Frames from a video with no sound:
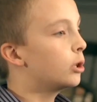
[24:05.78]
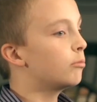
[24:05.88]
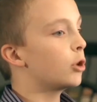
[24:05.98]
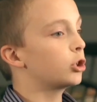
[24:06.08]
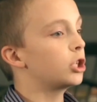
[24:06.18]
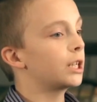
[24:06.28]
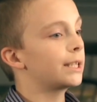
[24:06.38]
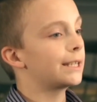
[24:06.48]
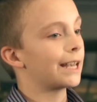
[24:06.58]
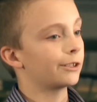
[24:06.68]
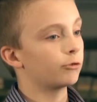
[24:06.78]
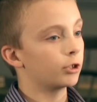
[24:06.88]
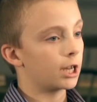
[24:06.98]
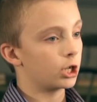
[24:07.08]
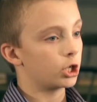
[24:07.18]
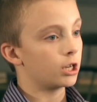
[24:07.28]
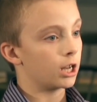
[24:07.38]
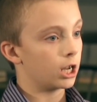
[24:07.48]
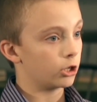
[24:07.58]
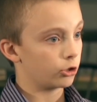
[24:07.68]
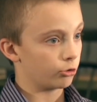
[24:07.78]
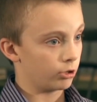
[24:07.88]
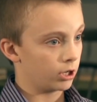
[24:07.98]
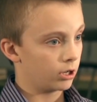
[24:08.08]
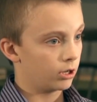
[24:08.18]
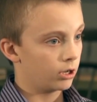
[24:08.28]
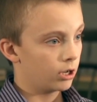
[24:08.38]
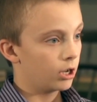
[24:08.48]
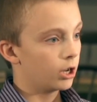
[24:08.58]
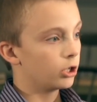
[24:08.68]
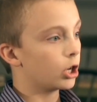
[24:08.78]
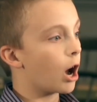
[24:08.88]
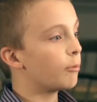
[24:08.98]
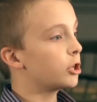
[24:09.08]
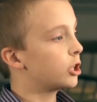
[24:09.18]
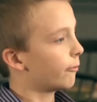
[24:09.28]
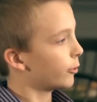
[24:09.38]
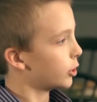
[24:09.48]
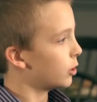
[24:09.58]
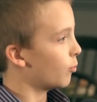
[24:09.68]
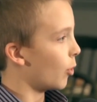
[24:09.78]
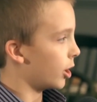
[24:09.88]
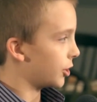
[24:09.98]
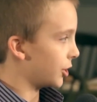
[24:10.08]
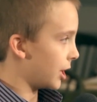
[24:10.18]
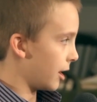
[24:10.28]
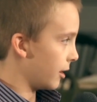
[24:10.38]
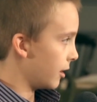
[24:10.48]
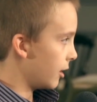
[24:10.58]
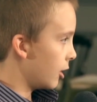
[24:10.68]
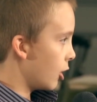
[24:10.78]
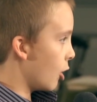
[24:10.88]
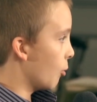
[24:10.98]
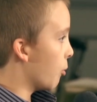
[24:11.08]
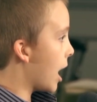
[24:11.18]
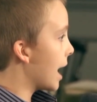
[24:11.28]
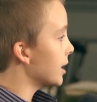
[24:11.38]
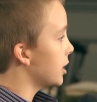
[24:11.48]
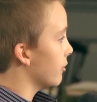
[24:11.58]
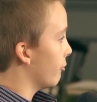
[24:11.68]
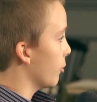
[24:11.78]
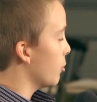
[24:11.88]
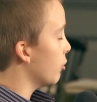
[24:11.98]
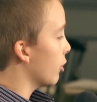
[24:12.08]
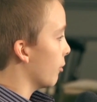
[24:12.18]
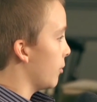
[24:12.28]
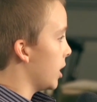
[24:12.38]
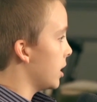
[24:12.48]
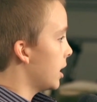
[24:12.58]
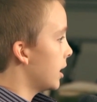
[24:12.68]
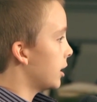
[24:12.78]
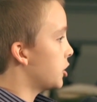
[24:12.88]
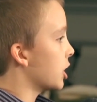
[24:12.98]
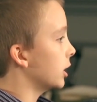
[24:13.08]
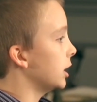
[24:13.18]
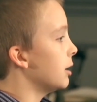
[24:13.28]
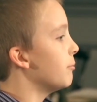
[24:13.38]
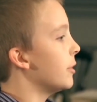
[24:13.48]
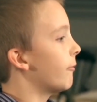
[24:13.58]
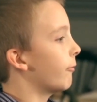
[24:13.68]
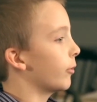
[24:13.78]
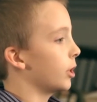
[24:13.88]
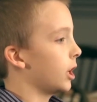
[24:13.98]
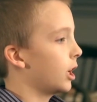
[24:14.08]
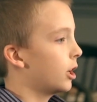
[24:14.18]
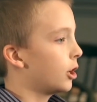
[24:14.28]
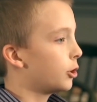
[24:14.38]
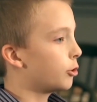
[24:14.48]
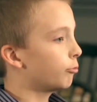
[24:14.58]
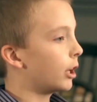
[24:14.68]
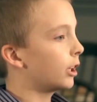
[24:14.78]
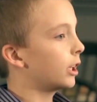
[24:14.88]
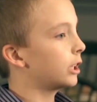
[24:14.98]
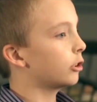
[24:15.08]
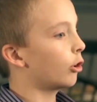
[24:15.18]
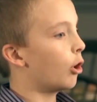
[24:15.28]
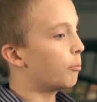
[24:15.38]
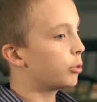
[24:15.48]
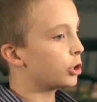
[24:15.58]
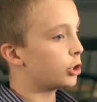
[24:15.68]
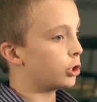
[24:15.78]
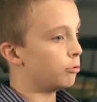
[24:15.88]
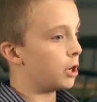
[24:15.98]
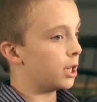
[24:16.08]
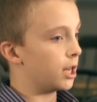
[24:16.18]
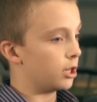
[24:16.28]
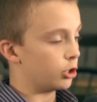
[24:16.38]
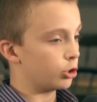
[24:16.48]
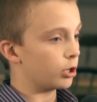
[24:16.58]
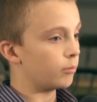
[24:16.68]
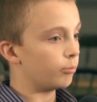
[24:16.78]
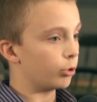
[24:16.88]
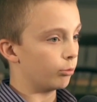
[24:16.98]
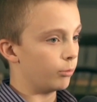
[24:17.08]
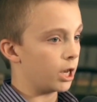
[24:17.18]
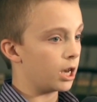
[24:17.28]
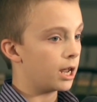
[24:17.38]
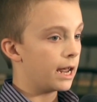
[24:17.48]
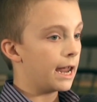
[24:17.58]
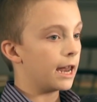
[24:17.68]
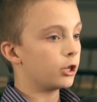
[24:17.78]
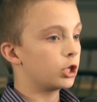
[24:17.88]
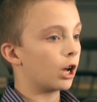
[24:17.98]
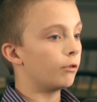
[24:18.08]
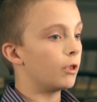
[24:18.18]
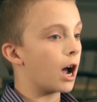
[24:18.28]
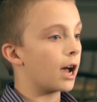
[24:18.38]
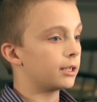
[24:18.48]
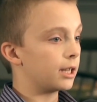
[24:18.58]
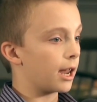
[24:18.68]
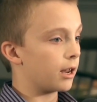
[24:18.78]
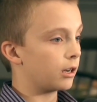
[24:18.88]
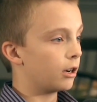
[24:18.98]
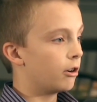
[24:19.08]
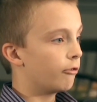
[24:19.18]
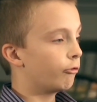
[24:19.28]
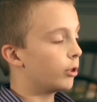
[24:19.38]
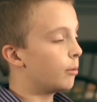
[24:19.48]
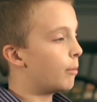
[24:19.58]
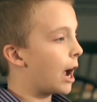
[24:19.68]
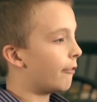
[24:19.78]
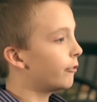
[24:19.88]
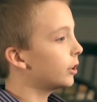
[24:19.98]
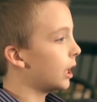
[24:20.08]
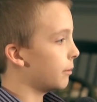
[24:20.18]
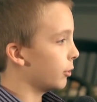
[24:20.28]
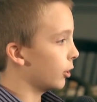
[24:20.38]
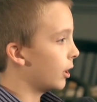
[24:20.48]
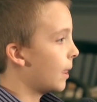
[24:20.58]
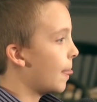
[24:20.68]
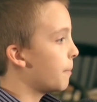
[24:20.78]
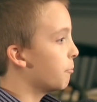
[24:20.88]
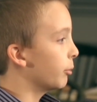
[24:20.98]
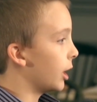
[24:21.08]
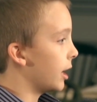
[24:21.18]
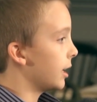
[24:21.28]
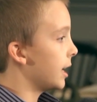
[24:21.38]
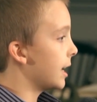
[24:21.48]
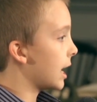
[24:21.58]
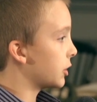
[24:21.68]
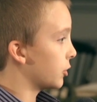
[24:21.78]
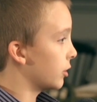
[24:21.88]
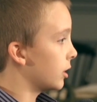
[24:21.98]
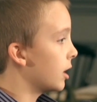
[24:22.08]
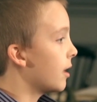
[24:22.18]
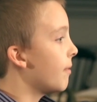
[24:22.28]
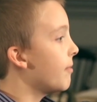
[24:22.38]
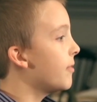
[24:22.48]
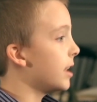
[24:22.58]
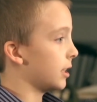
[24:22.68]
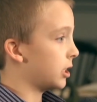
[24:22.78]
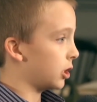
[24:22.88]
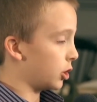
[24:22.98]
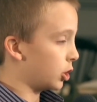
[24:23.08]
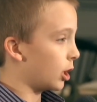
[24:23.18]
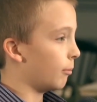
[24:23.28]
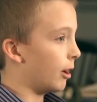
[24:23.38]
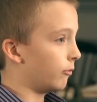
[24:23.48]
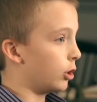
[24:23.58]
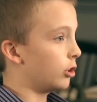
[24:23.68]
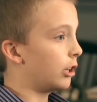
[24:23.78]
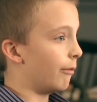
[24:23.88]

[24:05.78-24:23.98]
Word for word: the most successful nation in history. Thomas Jefferson once said, A wise and frugal government that shall lead men free to regulate their own pursuit and industry improvement and shall not take from the mouth of labor bread it has earned. This is the sum of good